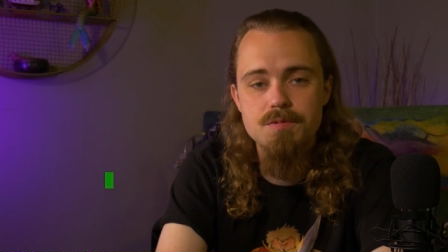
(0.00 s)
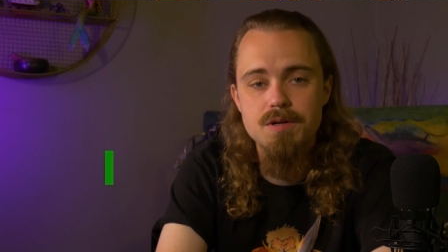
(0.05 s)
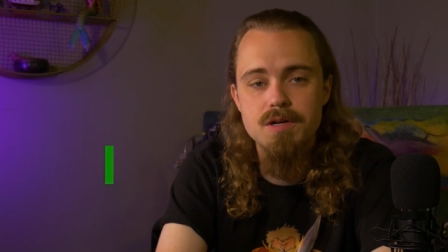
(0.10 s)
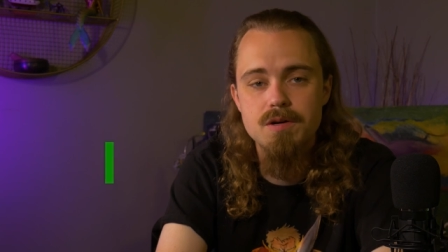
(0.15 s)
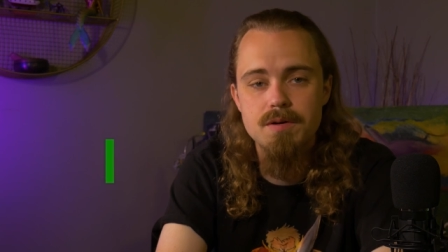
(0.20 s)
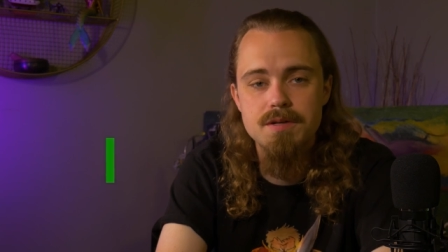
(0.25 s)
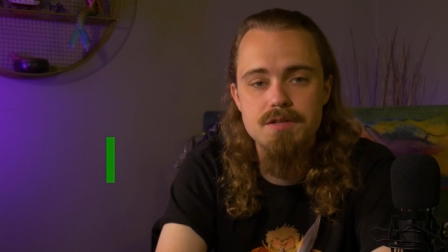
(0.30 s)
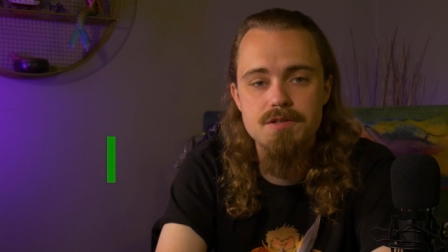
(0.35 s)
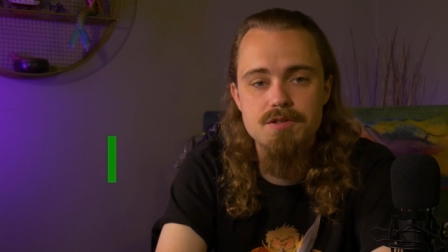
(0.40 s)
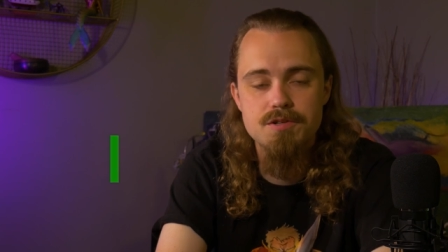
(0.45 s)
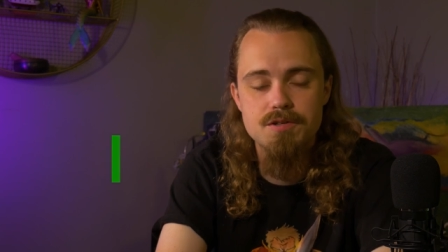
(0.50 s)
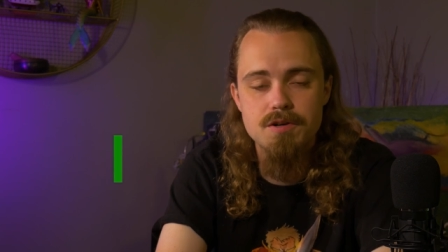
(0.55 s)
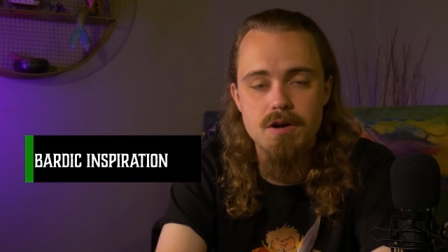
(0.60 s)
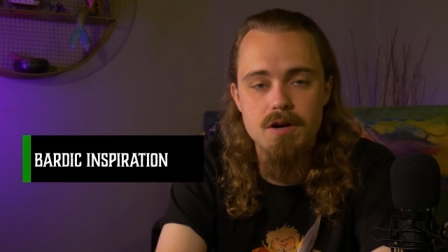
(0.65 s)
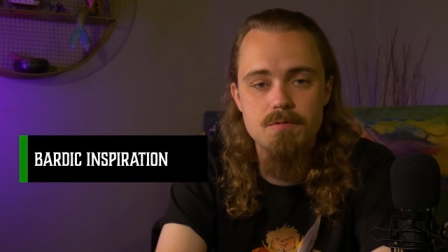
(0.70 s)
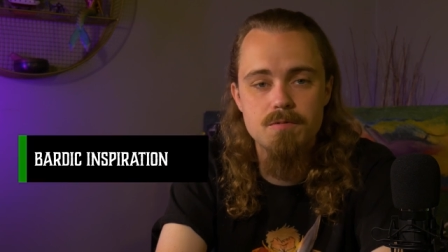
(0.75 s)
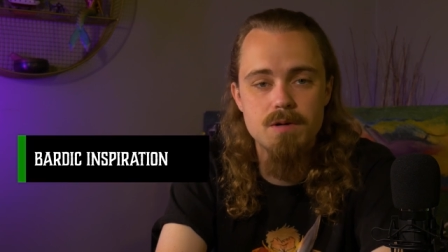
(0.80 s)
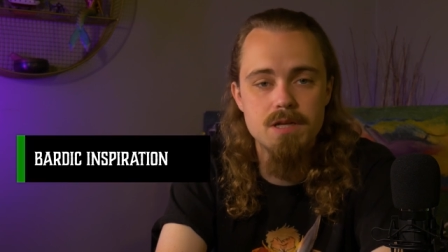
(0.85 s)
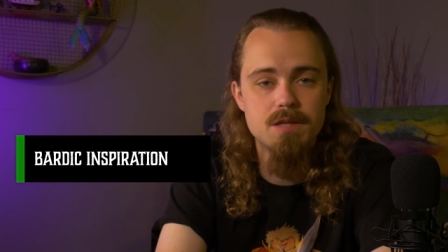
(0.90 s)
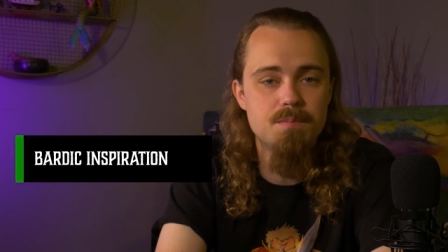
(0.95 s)
we're going to
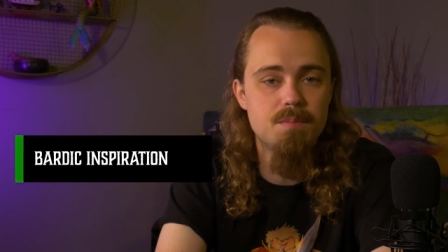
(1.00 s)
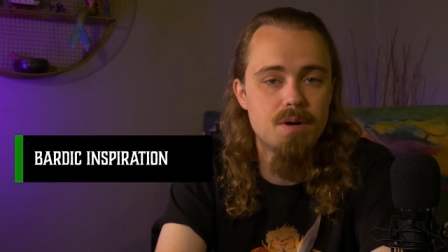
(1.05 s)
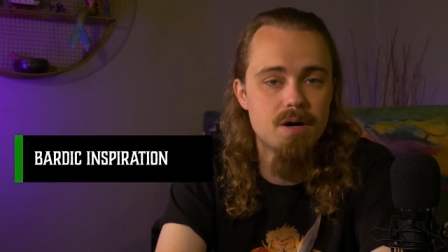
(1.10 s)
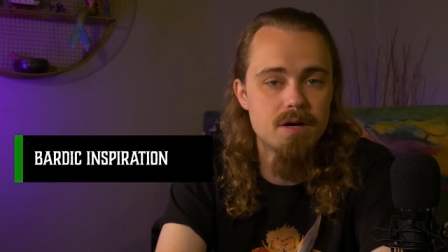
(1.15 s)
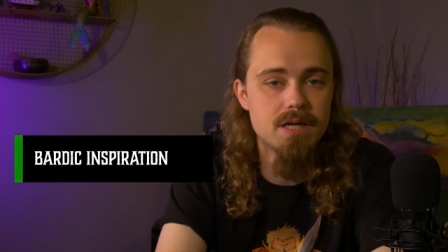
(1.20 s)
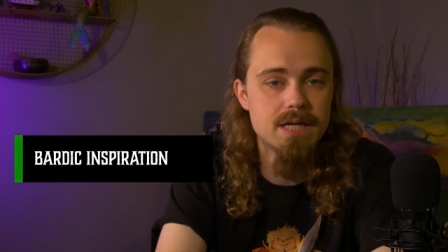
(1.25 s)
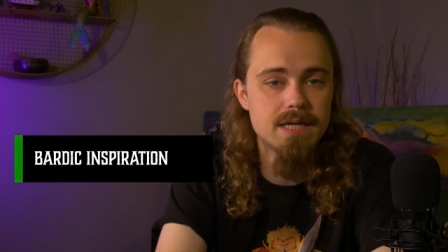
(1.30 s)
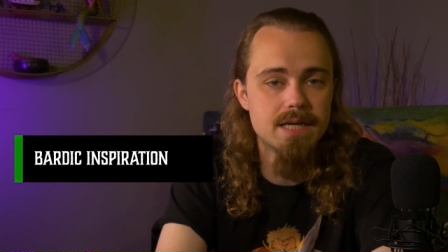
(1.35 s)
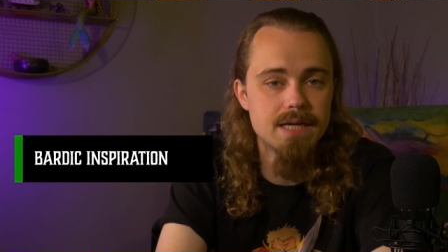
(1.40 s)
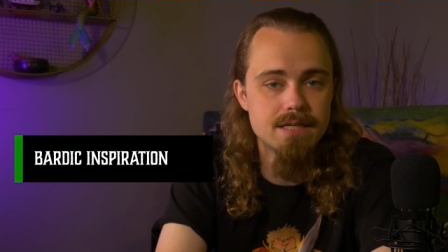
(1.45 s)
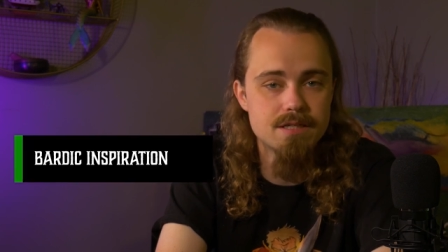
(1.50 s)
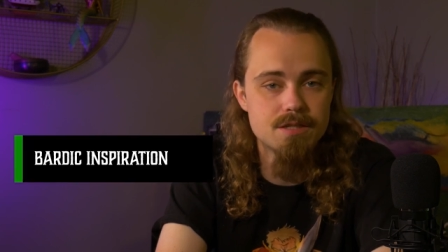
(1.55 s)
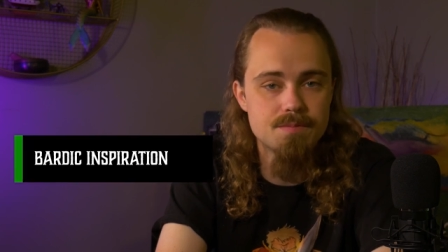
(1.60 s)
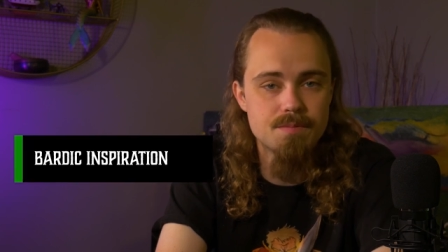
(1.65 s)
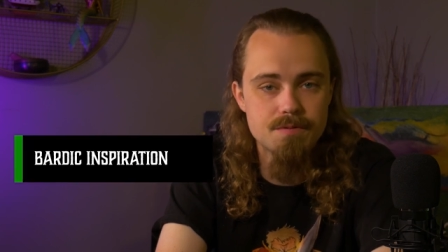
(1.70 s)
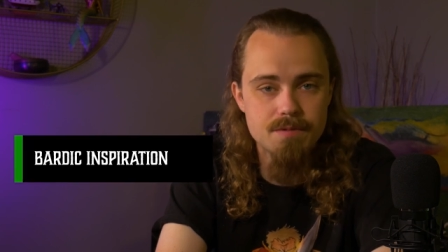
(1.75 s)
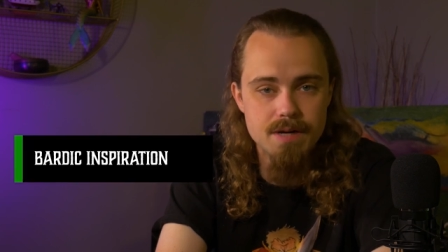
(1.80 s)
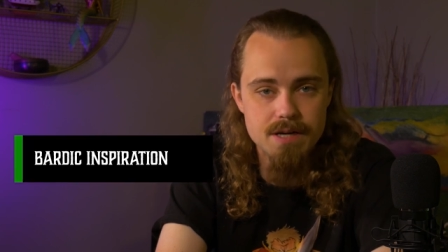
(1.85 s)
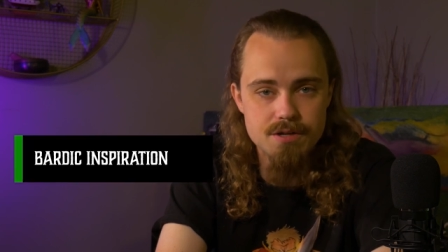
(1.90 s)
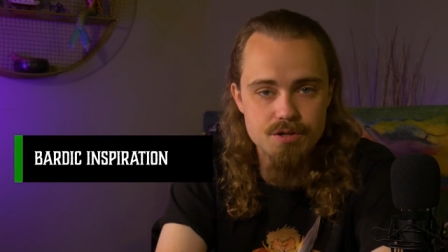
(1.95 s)
start with Bardic
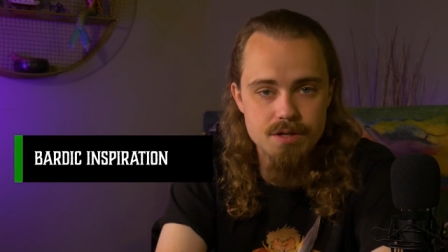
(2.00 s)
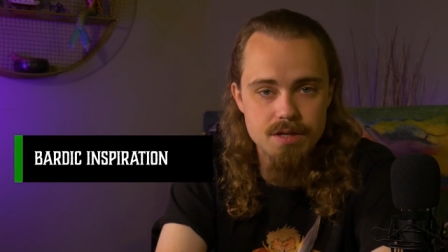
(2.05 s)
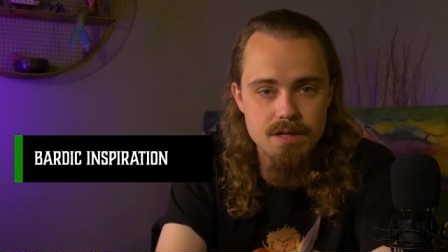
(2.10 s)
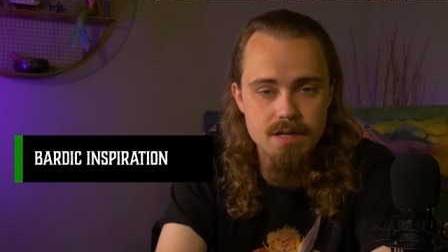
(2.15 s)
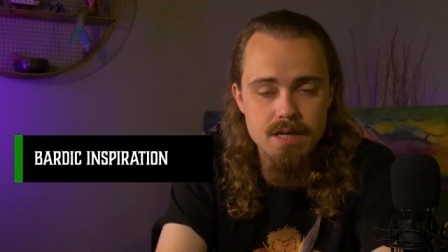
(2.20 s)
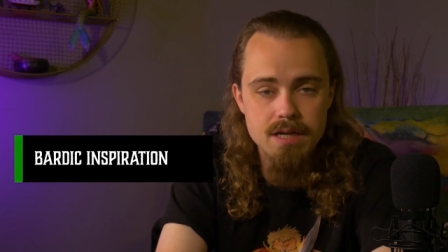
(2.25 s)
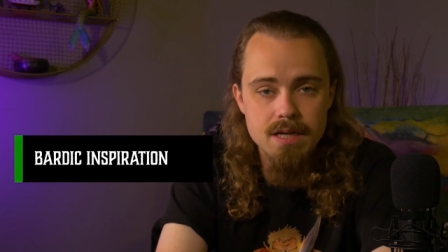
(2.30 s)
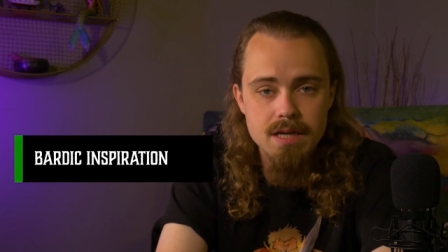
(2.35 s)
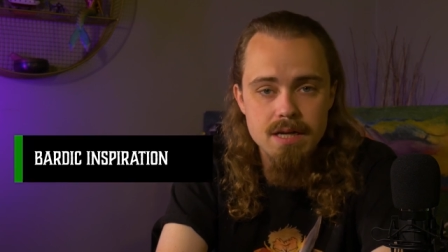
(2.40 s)
Inspiration.